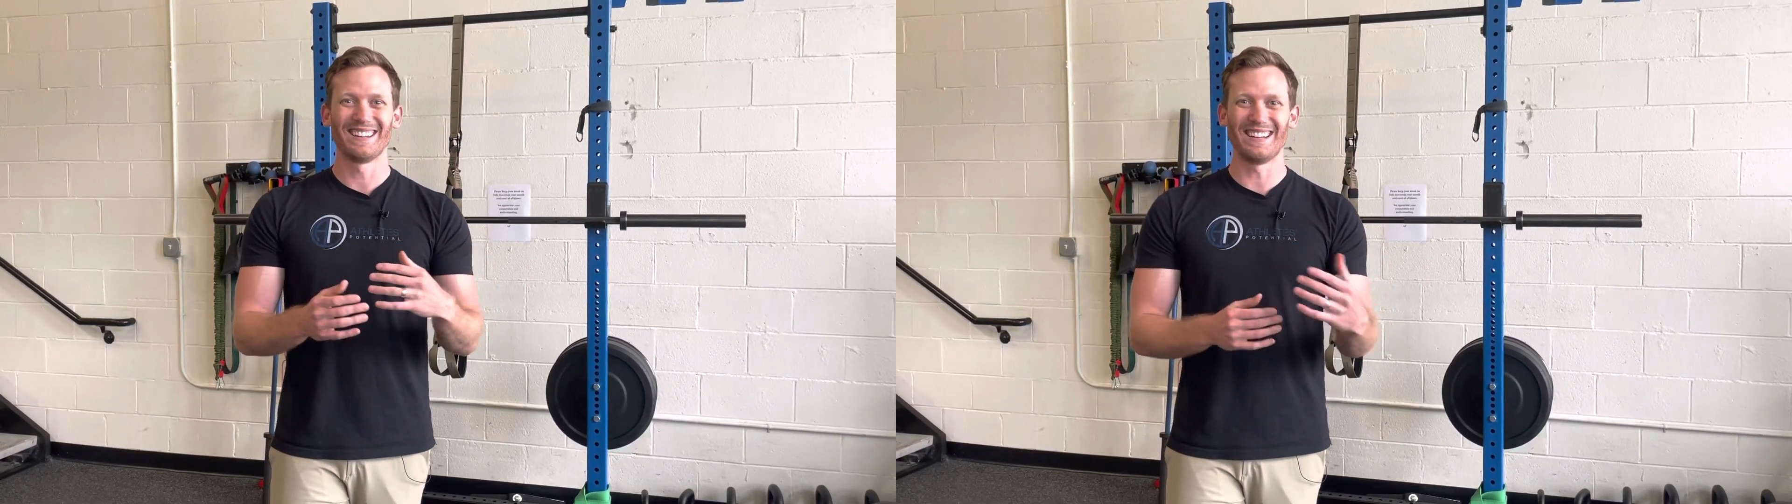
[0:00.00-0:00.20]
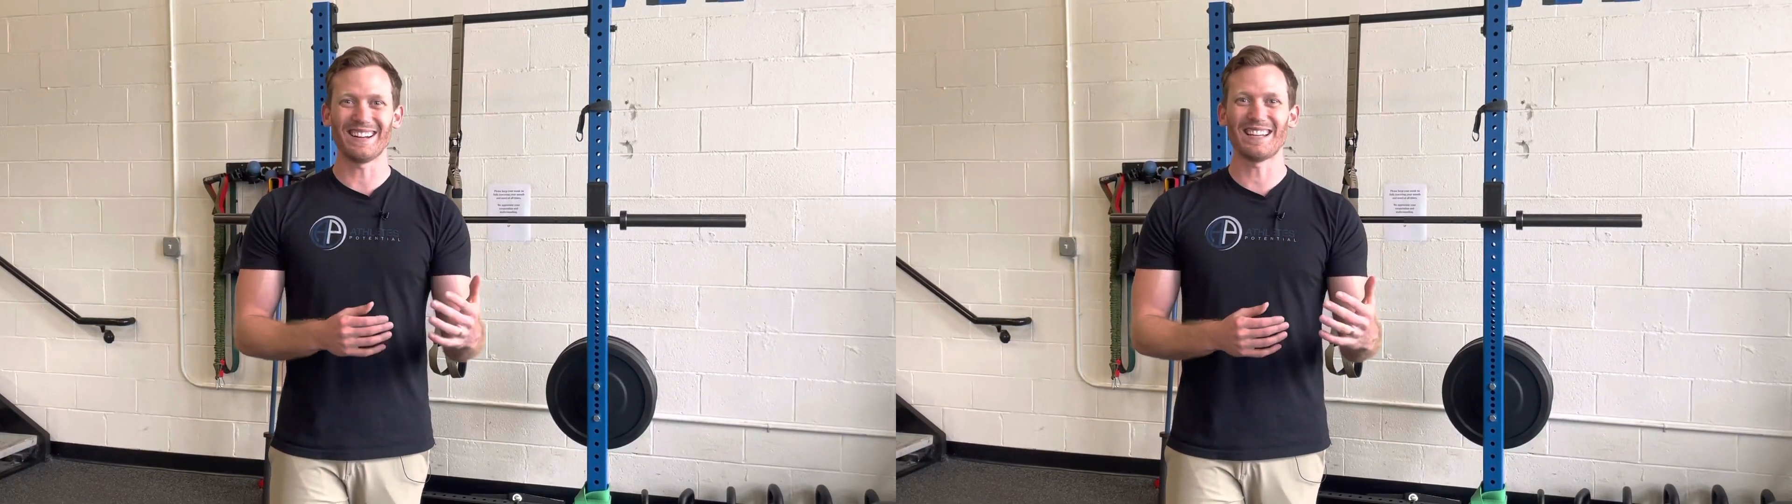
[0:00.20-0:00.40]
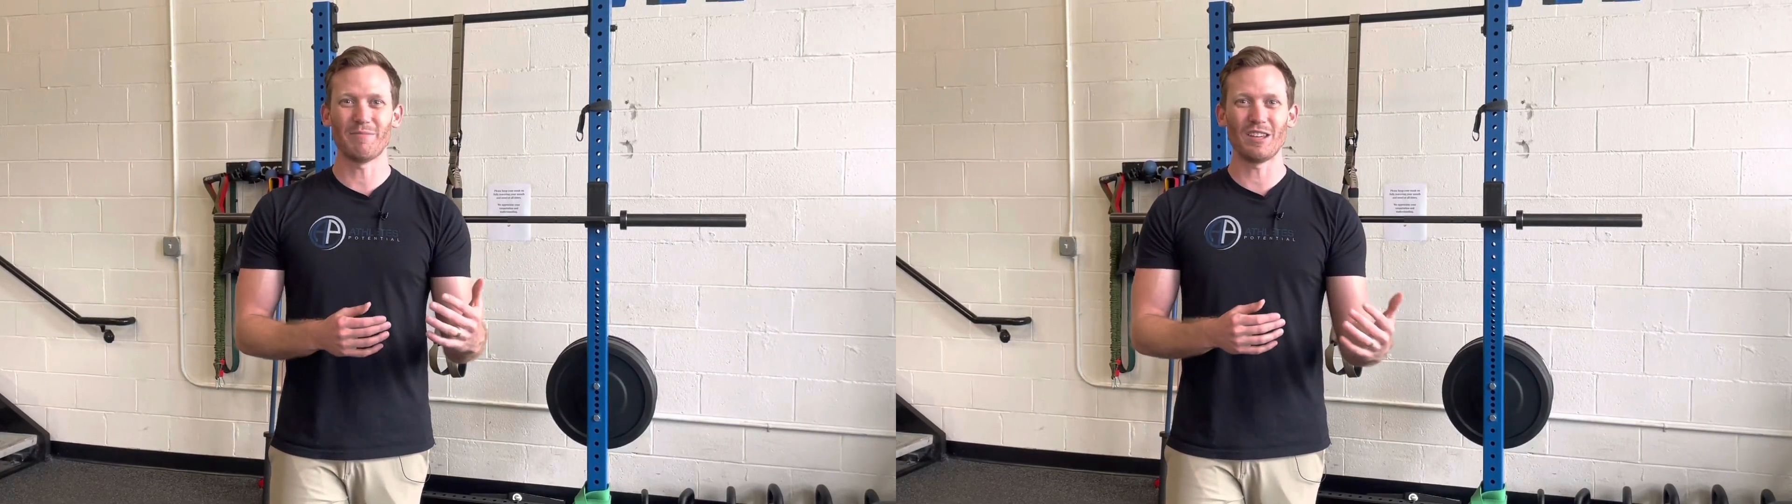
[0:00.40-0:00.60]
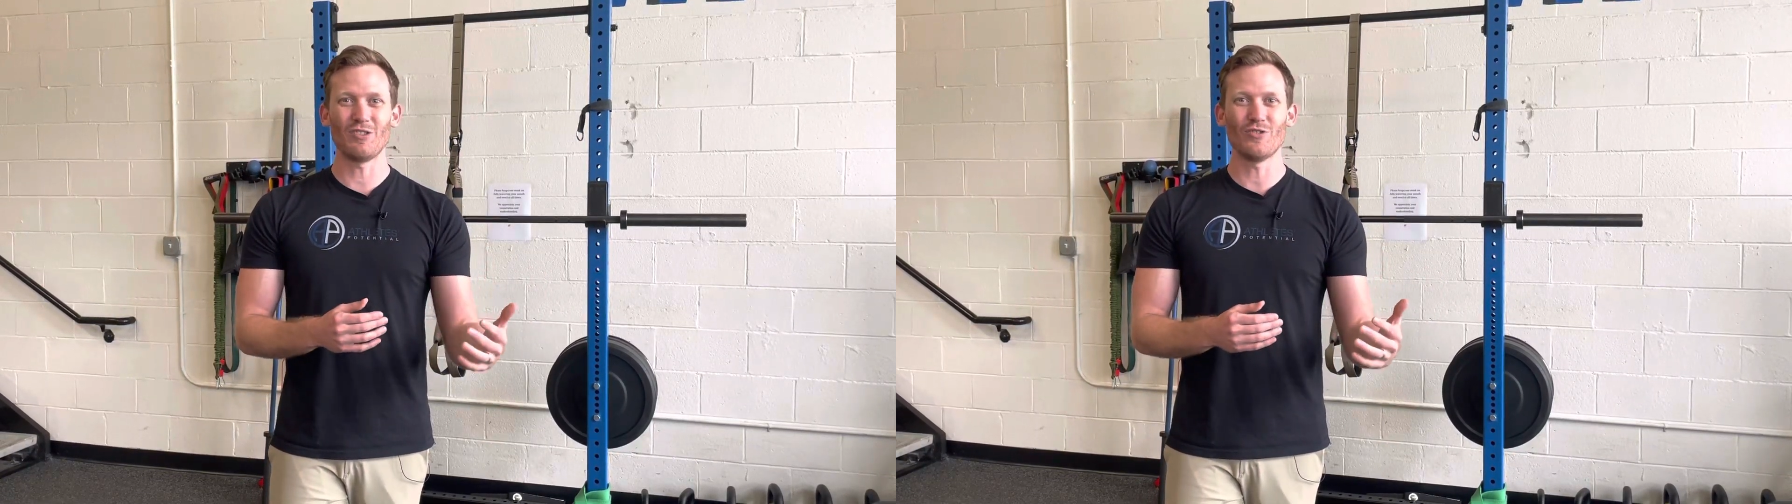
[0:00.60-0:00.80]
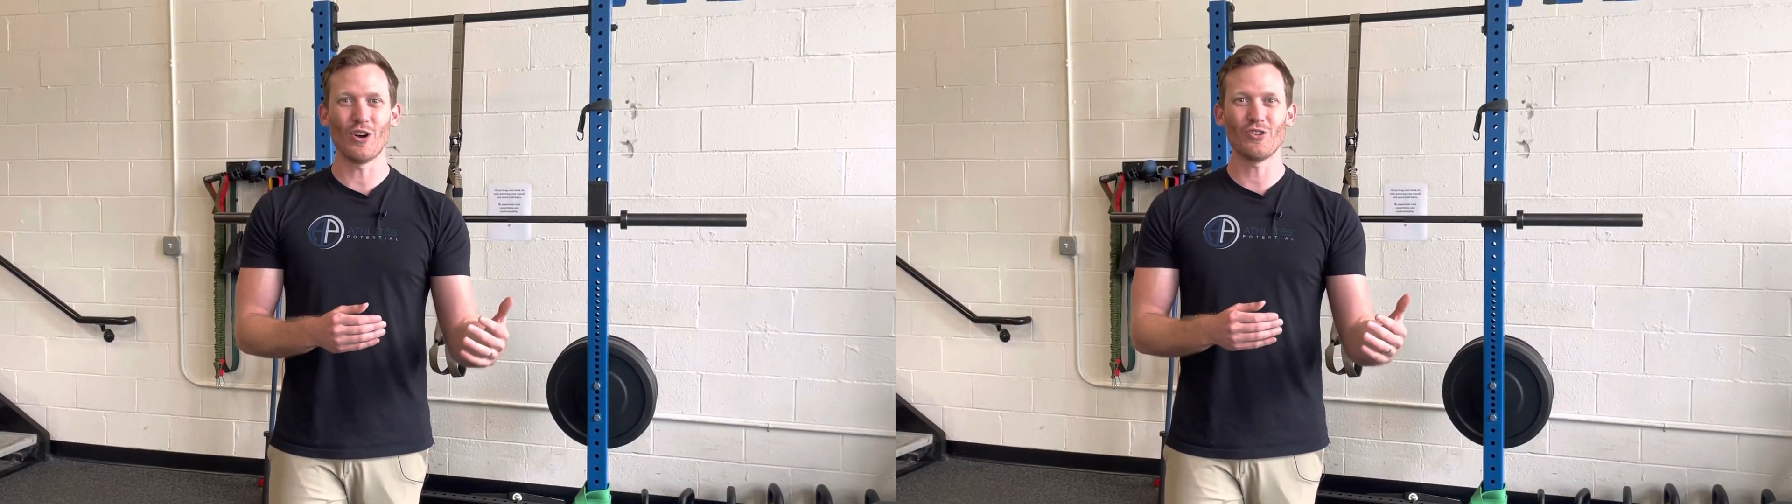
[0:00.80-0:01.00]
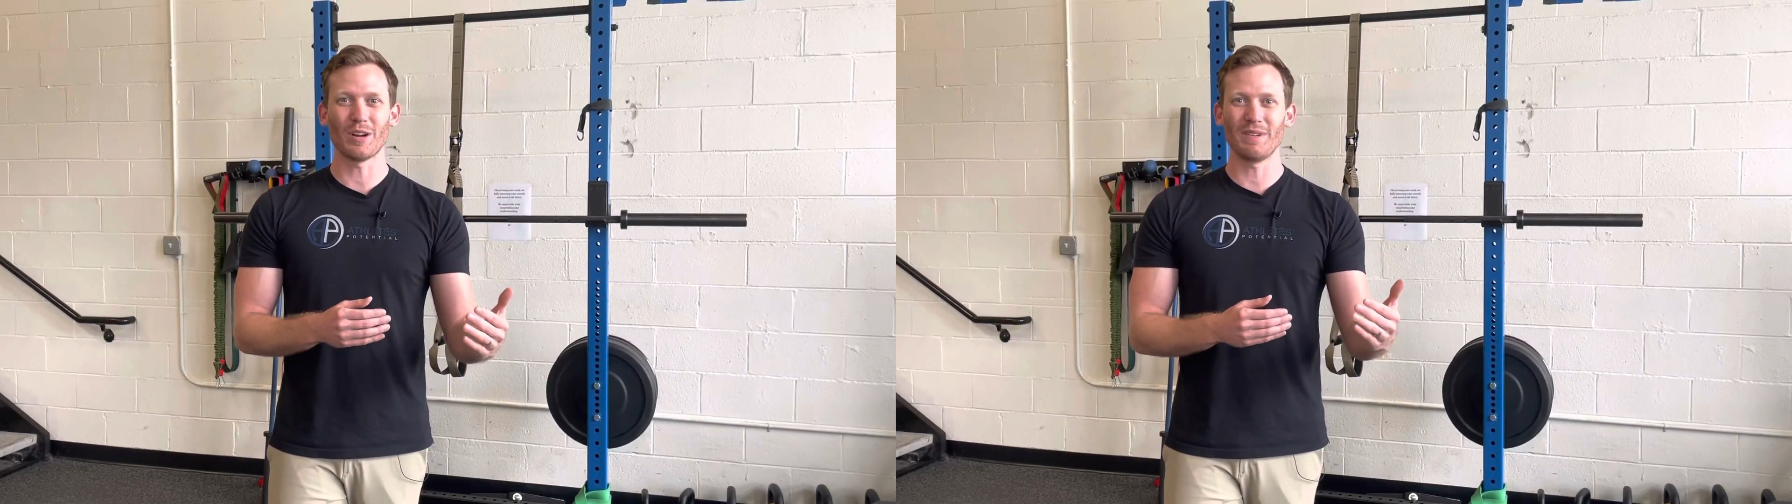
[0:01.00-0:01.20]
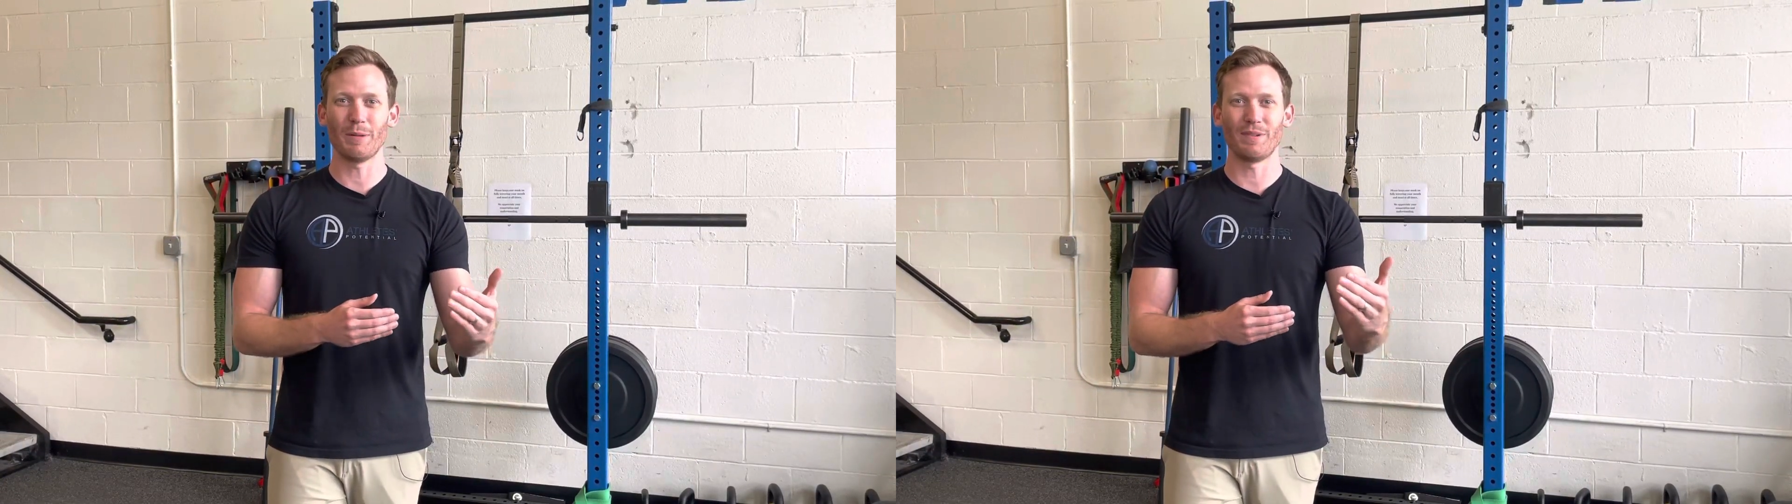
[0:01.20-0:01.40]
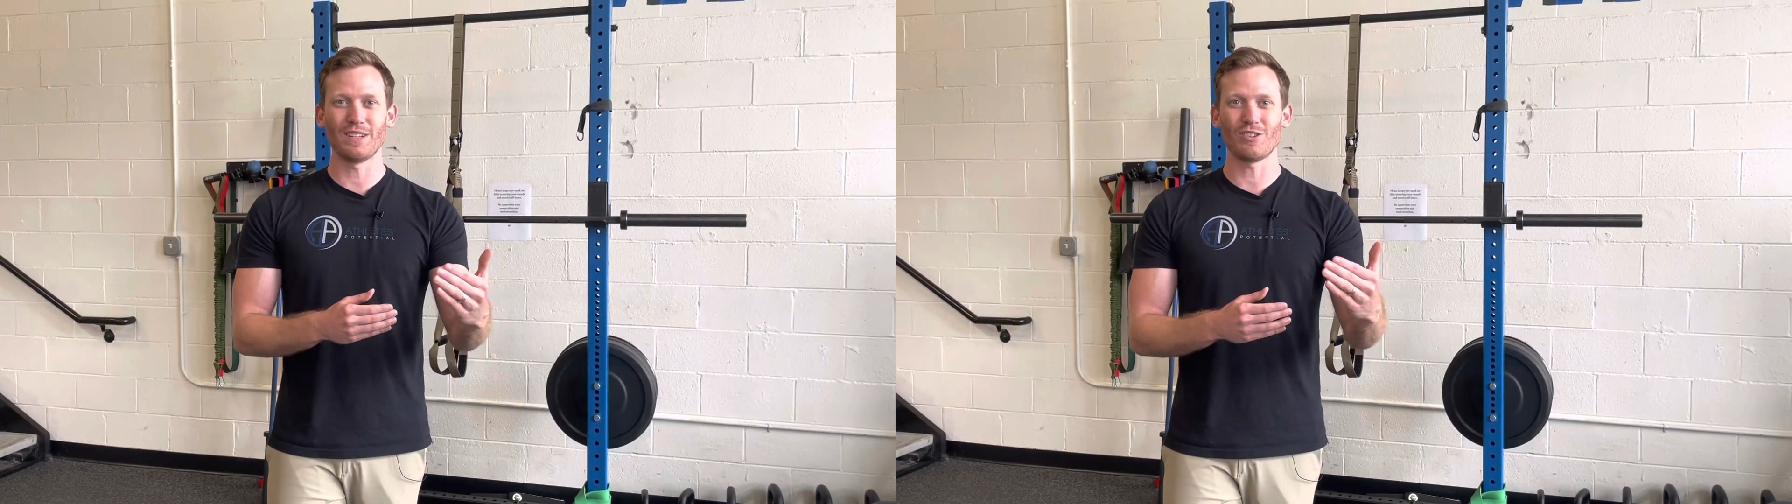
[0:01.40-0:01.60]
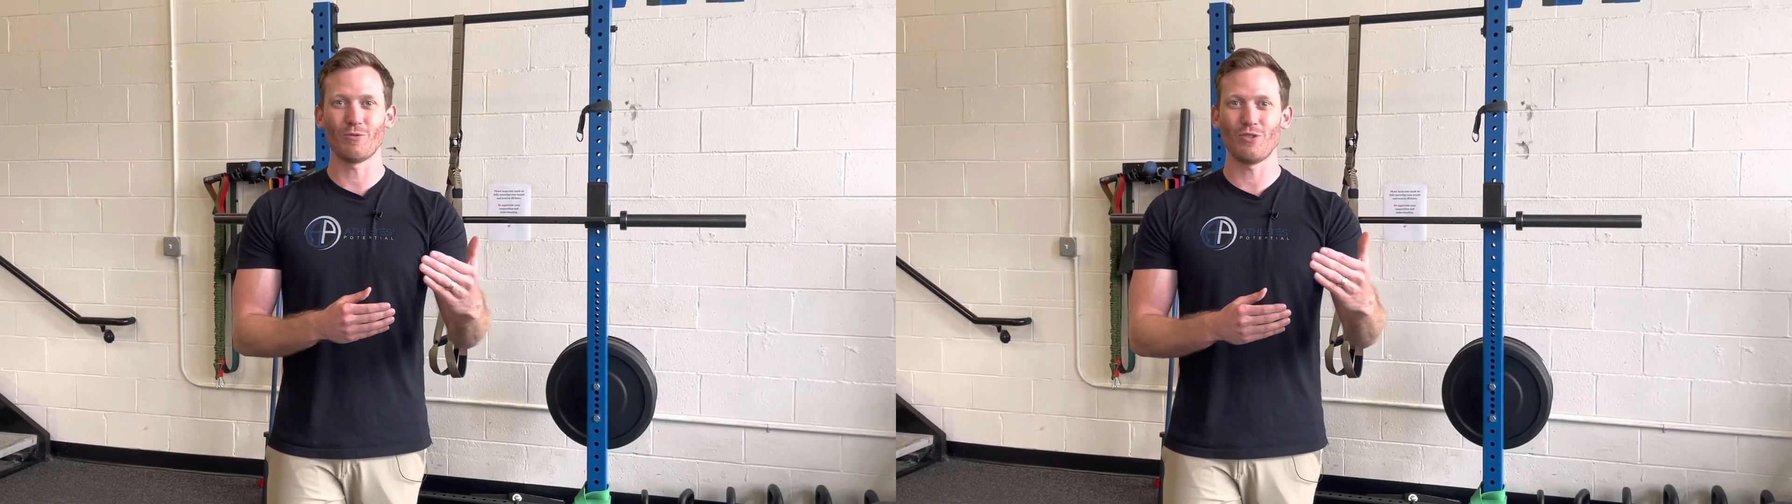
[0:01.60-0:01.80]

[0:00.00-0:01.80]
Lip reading: the next time that you know you're going to be in a position